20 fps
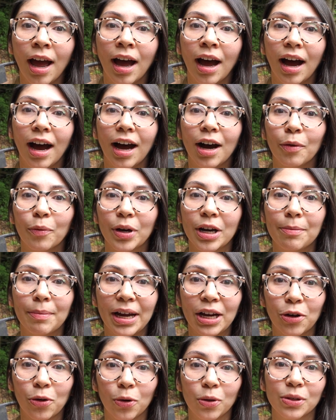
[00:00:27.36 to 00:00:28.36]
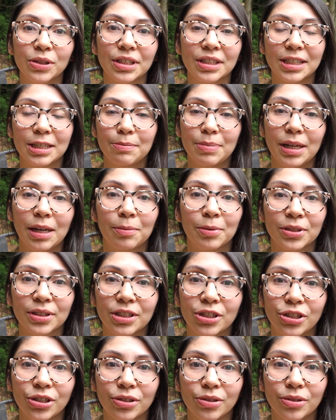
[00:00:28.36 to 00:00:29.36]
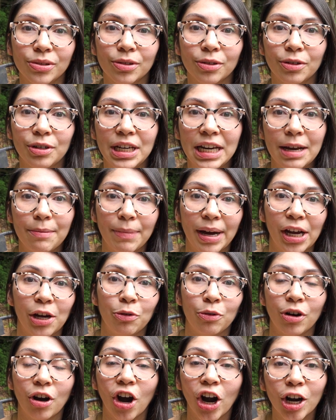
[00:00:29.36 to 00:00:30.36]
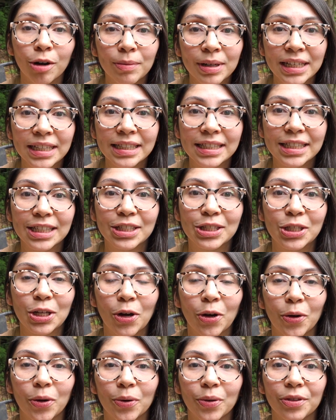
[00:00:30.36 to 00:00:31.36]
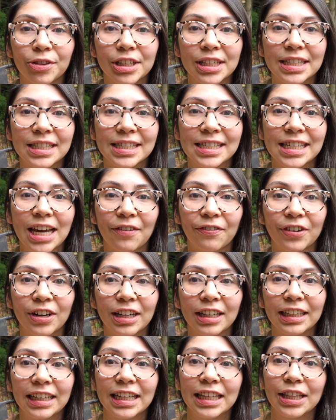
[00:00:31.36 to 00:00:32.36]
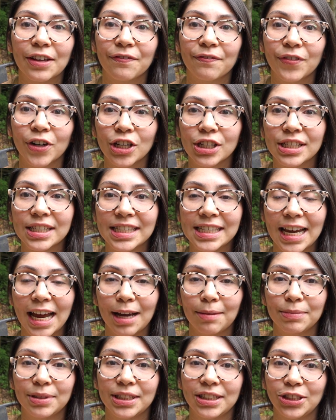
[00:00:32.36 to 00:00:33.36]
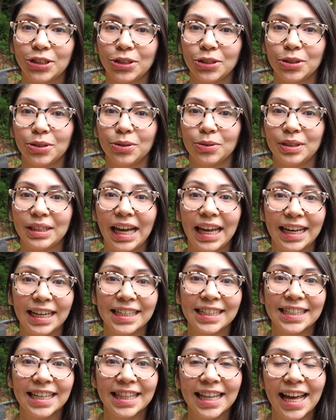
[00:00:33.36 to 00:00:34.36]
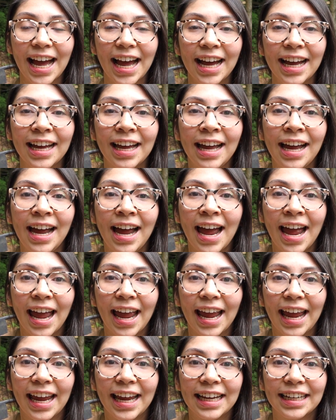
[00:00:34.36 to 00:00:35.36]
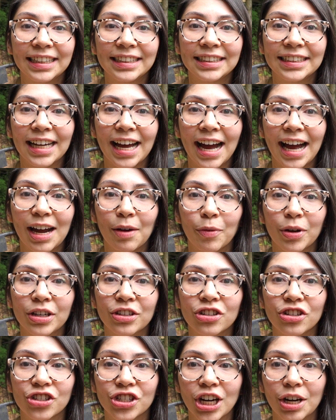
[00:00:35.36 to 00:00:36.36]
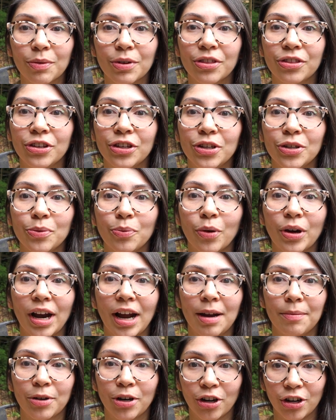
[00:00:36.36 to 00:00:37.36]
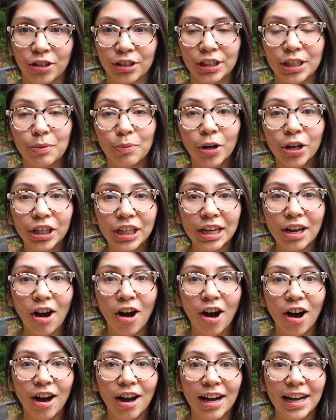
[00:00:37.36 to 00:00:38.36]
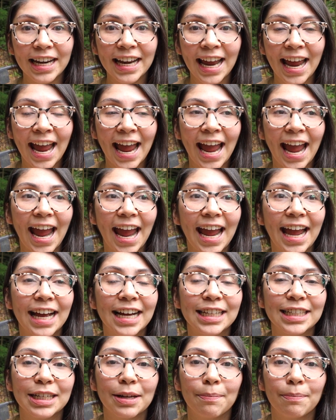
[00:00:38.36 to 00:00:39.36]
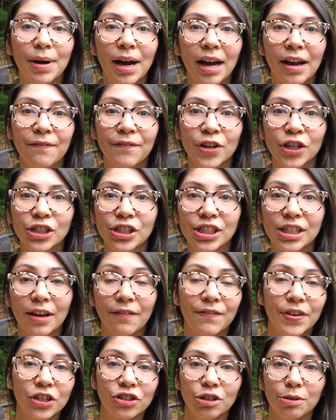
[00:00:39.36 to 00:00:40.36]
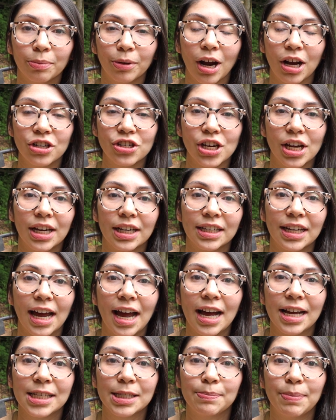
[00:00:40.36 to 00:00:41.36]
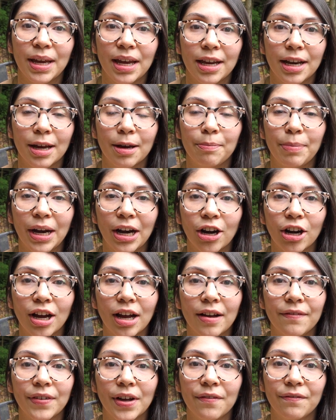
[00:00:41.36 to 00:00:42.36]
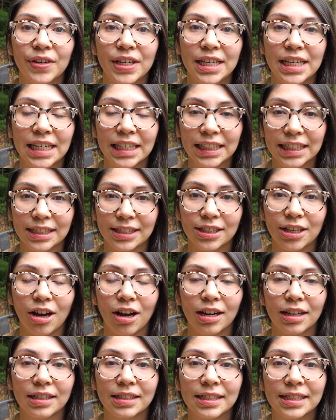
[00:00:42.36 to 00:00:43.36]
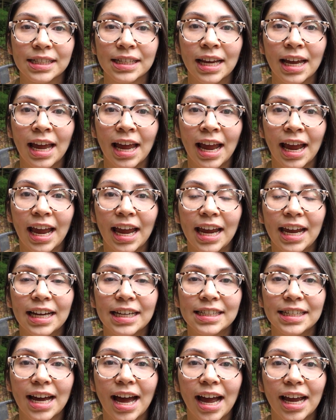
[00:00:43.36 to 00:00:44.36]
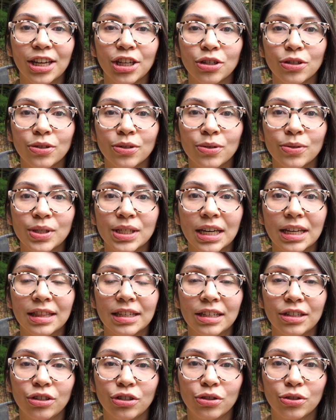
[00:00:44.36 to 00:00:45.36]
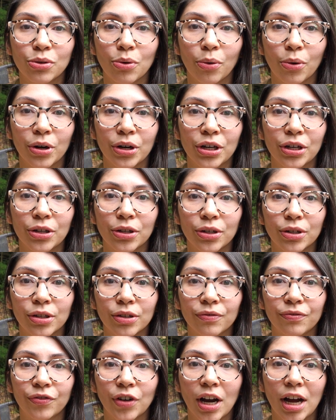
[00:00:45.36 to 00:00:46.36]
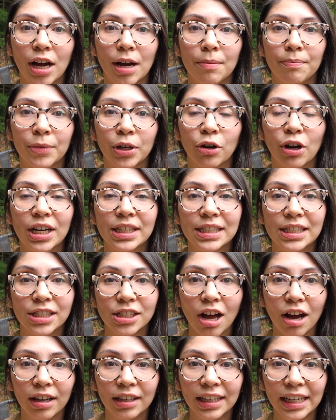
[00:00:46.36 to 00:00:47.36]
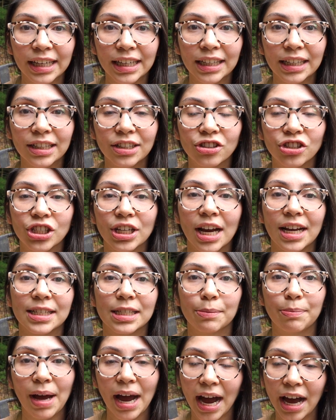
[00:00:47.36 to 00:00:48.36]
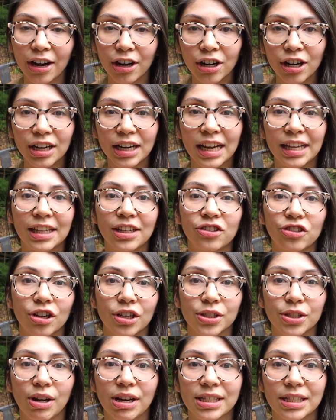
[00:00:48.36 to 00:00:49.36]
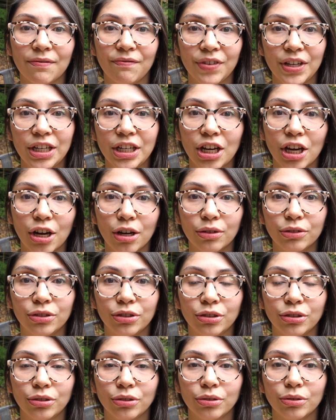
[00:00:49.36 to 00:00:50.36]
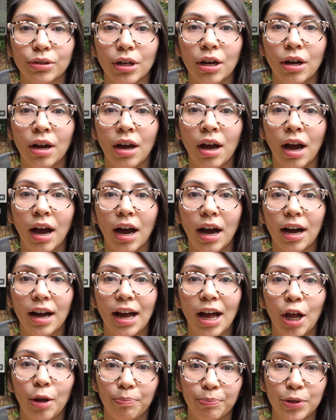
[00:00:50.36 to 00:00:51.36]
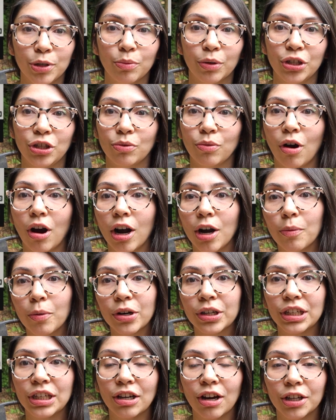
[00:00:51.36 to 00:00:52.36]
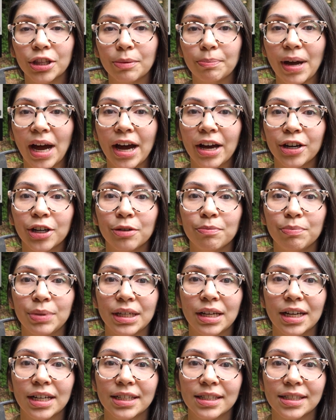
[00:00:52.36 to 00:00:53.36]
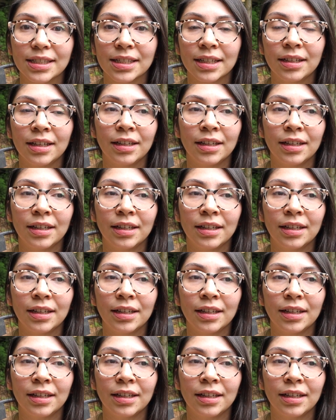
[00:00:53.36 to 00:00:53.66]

One of my goals is to be able to knit my own garments, so this is definitely the first step to getting to that. And I wanted to share with you what I'm currently working on, and my first official project has been a pair of vanilla socks, and I used the tutorial from Crazy Sock Lady. She has a pattern and then she also has a video to help you when you are working on the pattern, because